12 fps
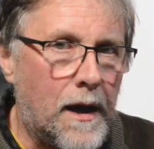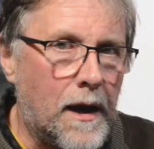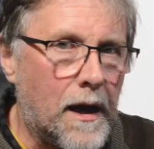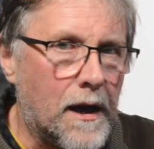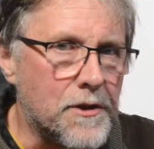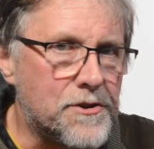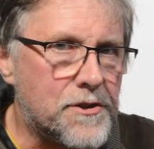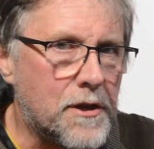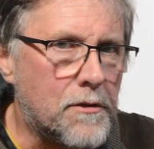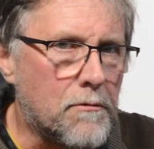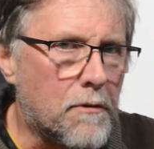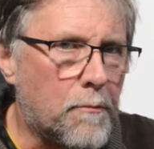A
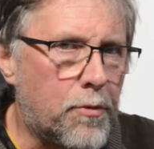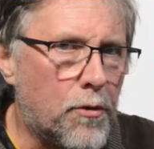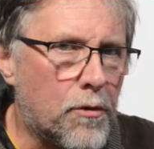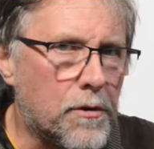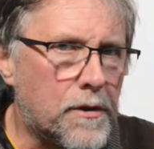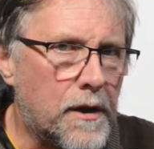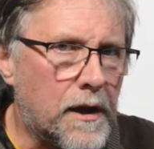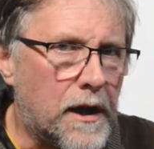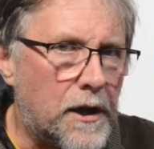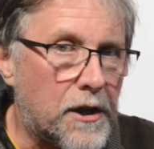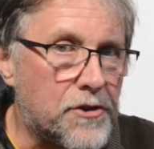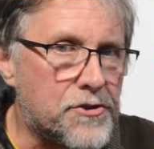signal report
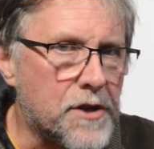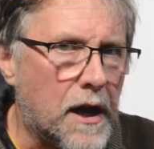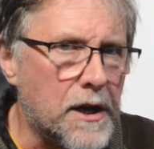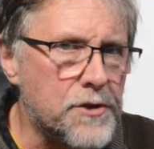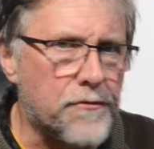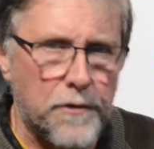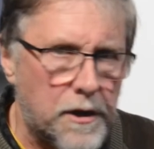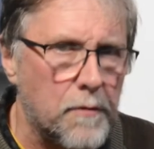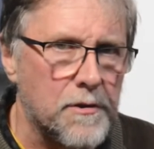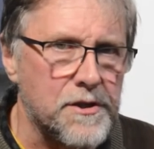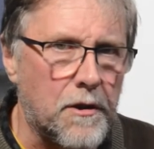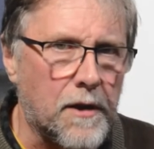in exchange for a
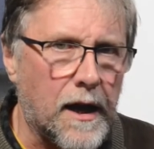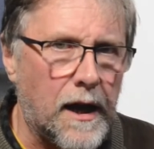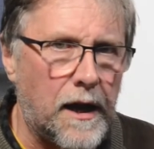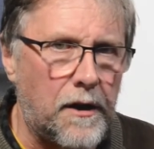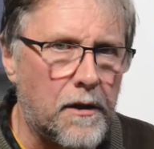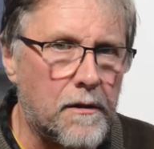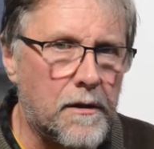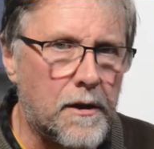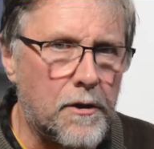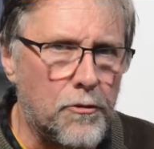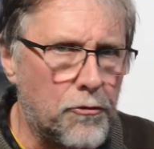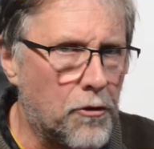QSL card.
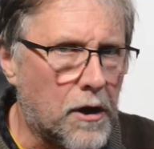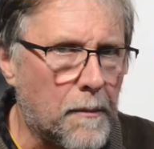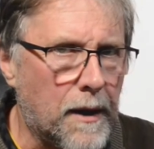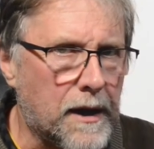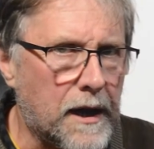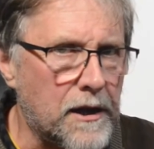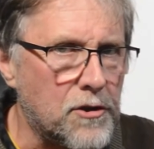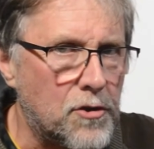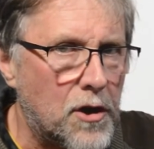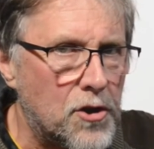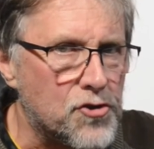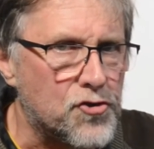Talk about getting
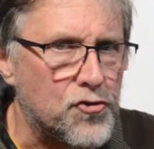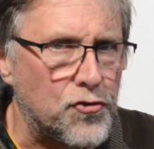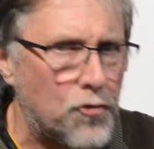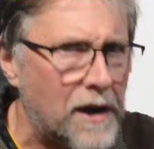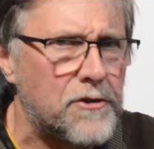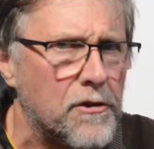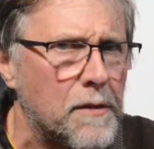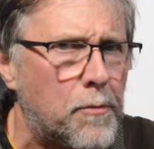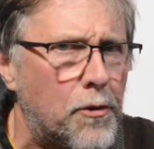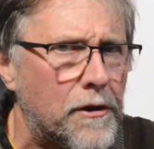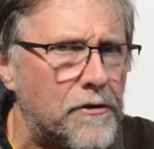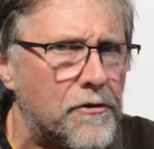straight to the
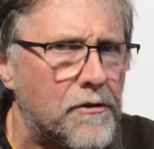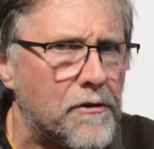point.